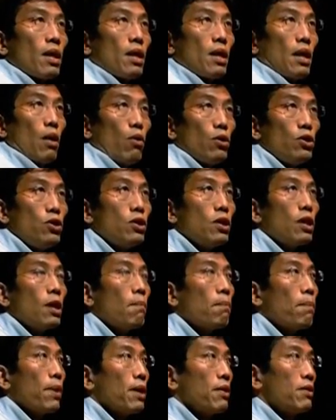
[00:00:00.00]
I want you to
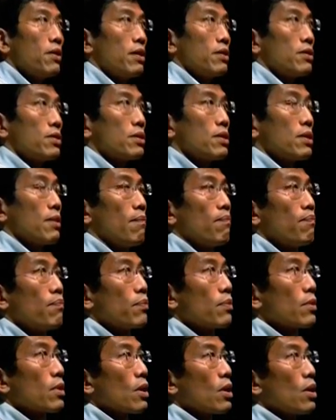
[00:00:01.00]
compare this
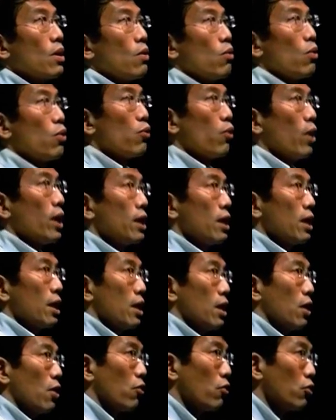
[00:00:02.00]
with
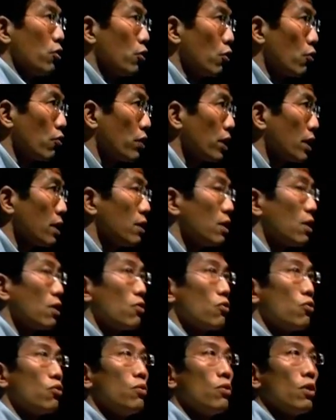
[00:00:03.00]
what Nouriel
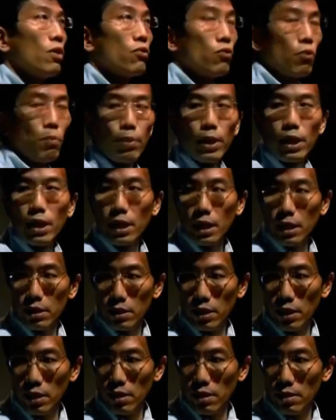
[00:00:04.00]
Roubini
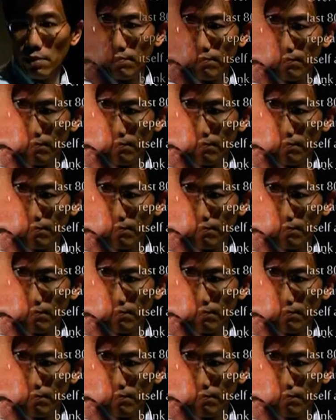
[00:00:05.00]
said.